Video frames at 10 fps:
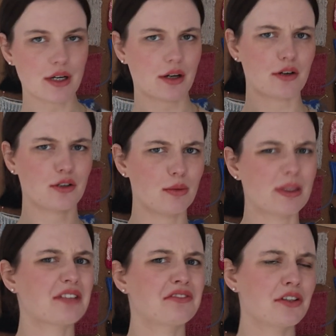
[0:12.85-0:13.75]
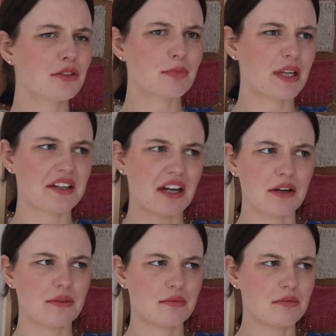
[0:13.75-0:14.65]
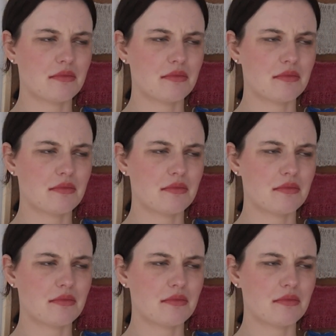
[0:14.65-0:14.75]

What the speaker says: I got all a bit confused being out